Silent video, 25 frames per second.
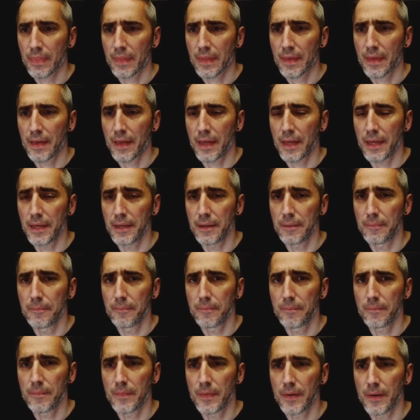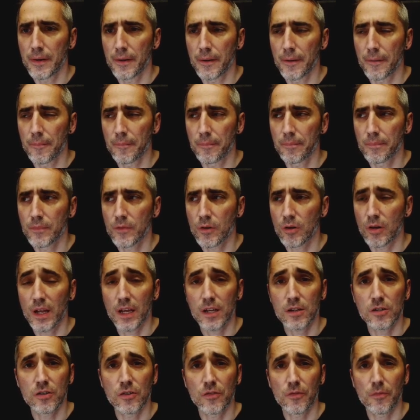a
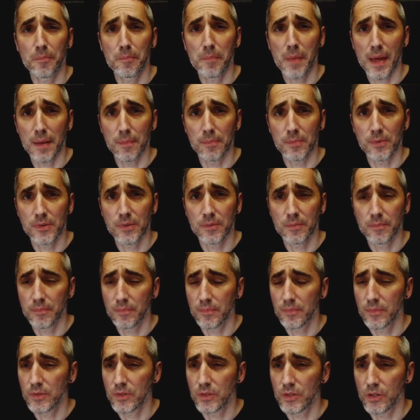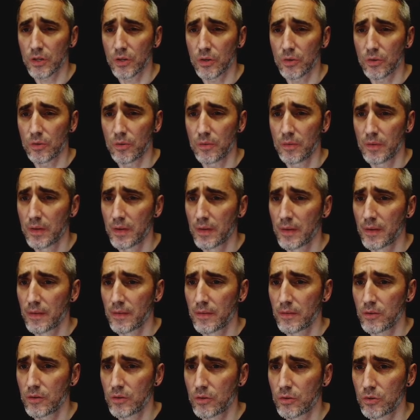collection of maps, so
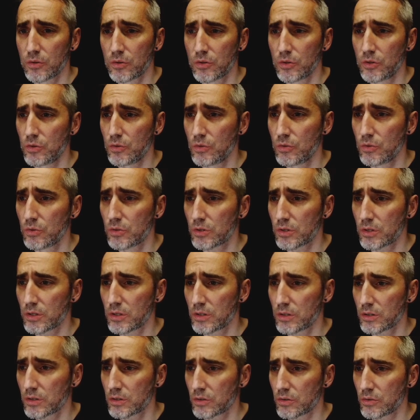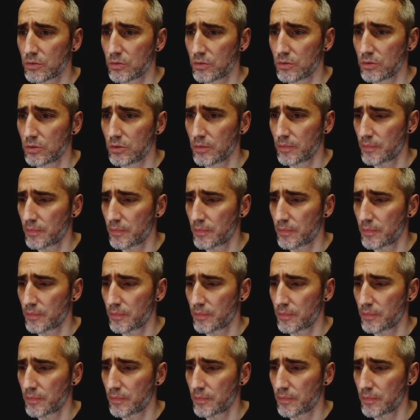I could use this to,